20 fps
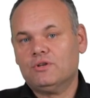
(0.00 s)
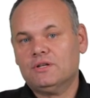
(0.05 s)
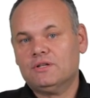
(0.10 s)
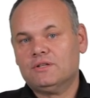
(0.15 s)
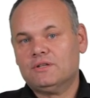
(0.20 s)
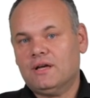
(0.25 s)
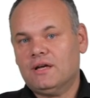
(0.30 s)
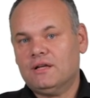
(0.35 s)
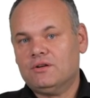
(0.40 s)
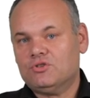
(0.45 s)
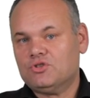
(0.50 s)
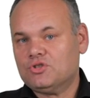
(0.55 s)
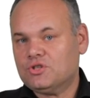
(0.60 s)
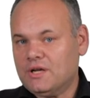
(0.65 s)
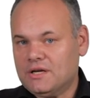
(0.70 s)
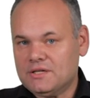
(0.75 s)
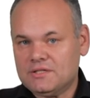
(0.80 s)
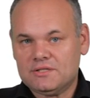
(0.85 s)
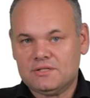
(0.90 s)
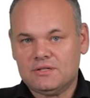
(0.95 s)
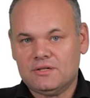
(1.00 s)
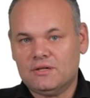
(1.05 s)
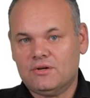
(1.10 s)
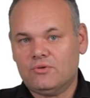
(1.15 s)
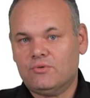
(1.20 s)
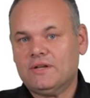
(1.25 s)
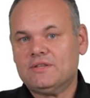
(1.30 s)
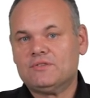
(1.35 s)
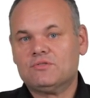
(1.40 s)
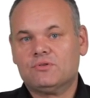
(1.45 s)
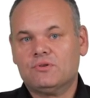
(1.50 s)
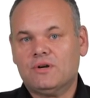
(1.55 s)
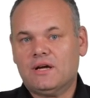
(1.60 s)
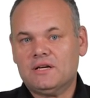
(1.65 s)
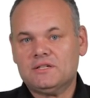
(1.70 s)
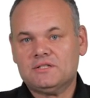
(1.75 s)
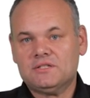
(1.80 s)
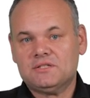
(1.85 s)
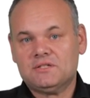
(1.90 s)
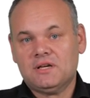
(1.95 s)
it and just
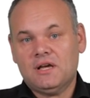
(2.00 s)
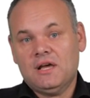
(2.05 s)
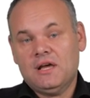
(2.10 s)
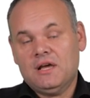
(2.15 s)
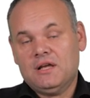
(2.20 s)
recognize it.